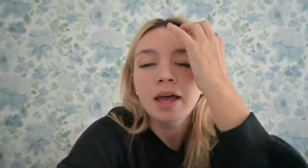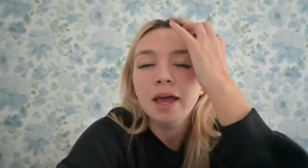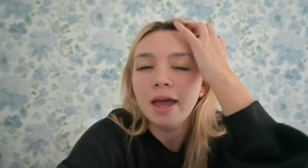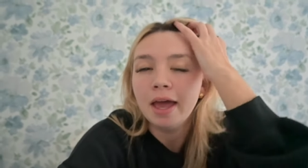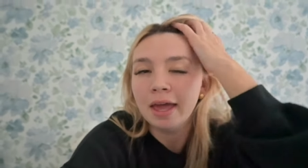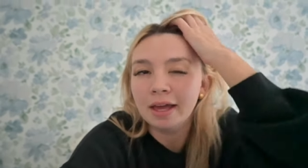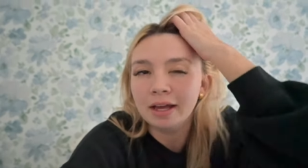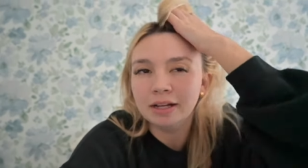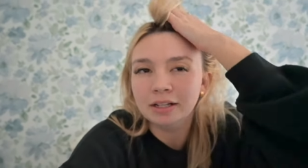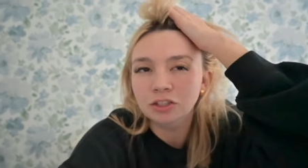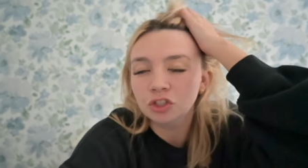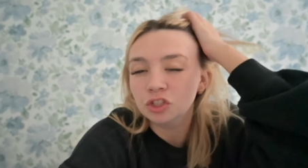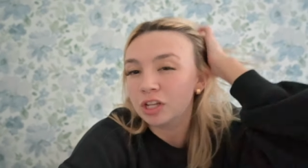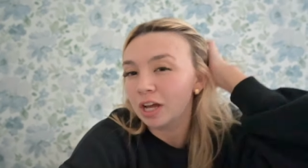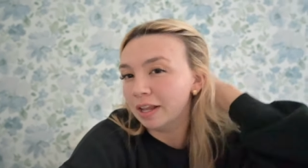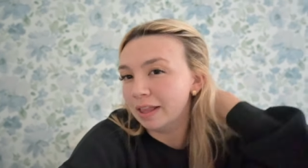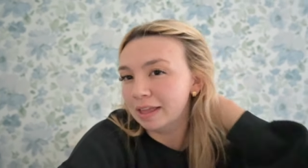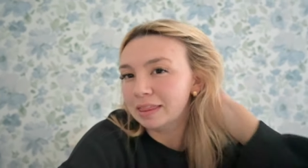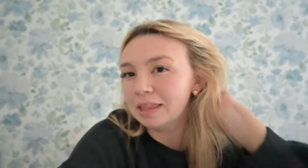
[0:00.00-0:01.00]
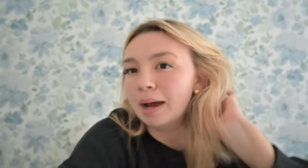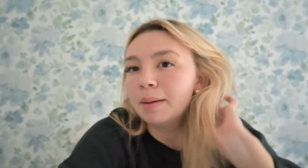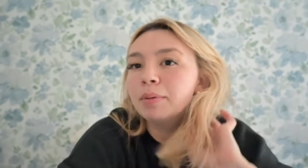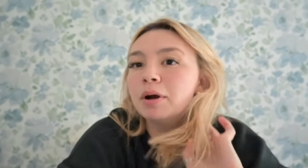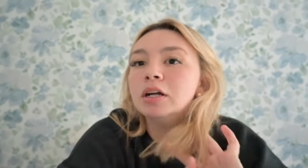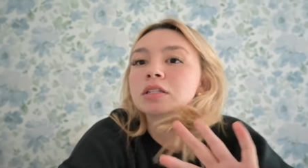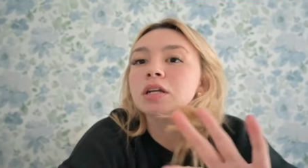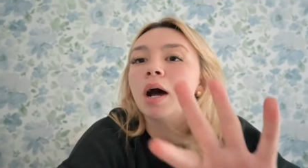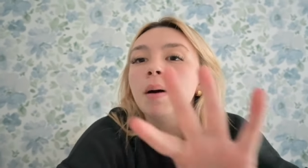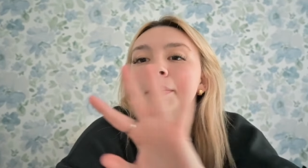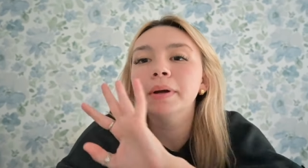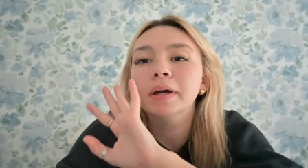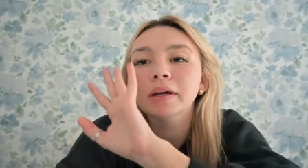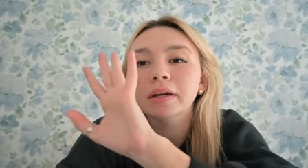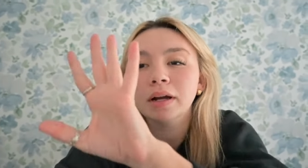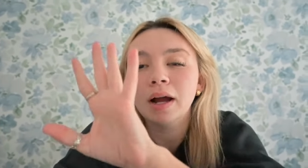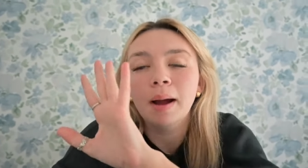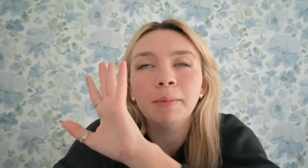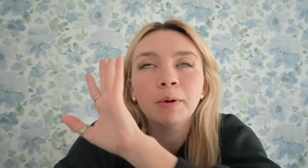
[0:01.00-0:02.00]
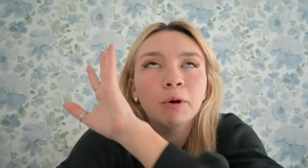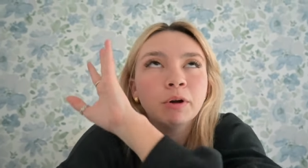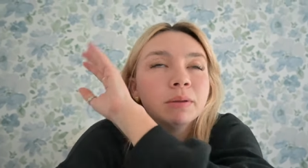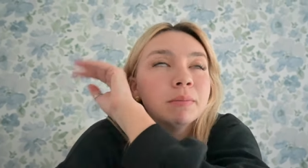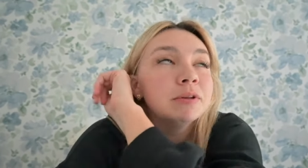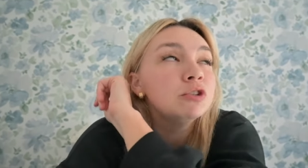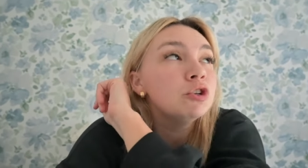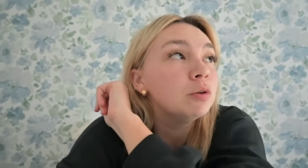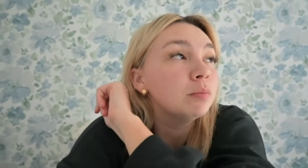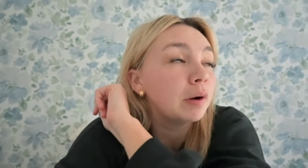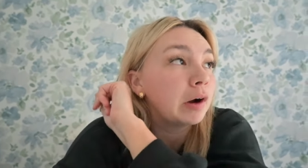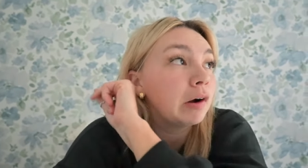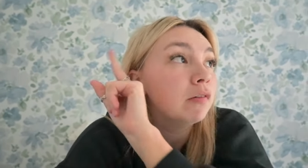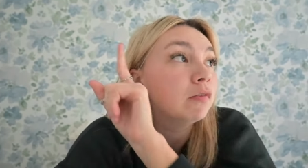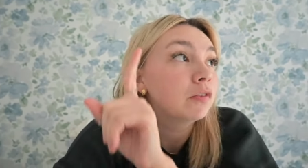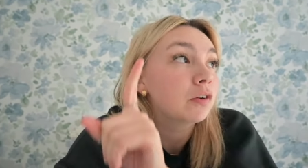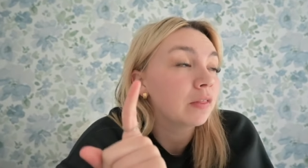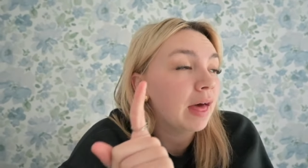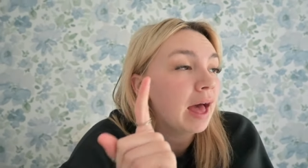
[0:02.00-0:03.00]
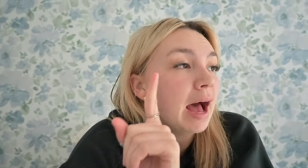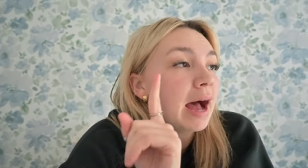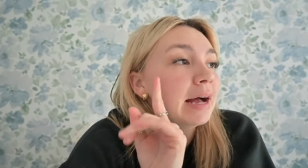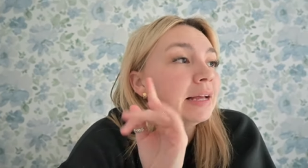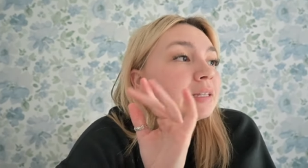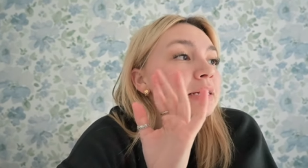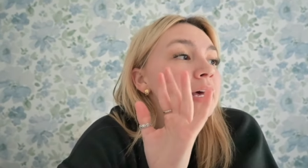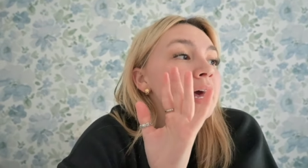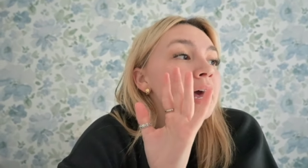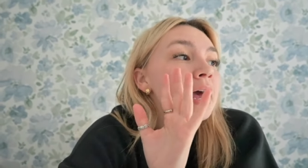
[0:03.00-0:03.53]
and just kind of like that broad topic. I'm going to Mizzou tomorrow for that